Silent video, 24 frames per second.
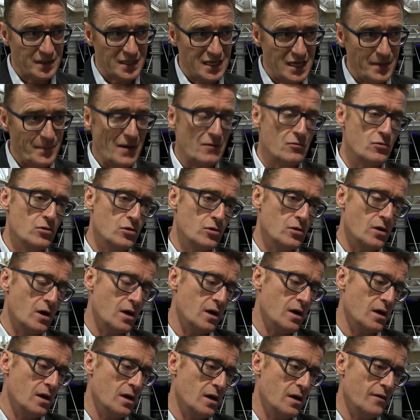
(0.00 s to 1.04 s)
keep
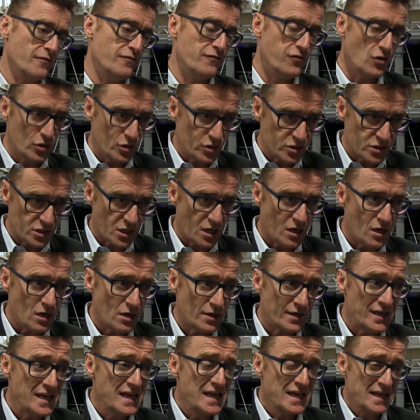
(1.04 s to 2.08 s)
our focus
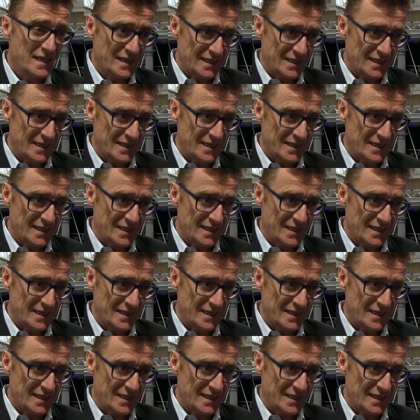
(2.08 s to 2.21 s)
on